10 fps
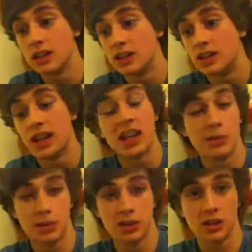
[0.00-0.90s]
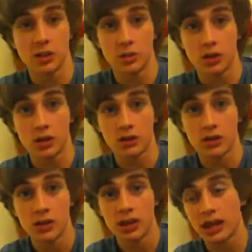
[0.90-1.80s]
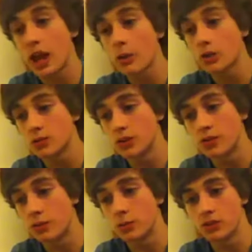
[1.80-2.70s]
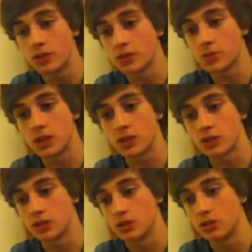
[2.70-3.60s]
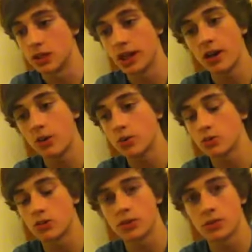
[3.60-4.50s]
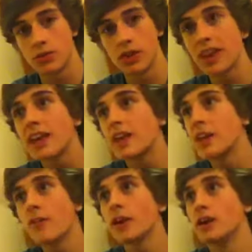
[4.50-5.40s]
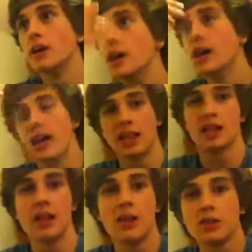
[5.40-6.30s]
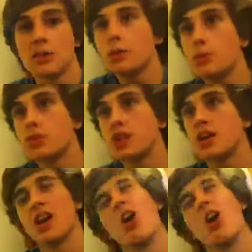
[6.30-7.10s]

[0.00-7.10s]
than anybody in the world. Like, I want to make people feel special. I always want to. Like, some people say like,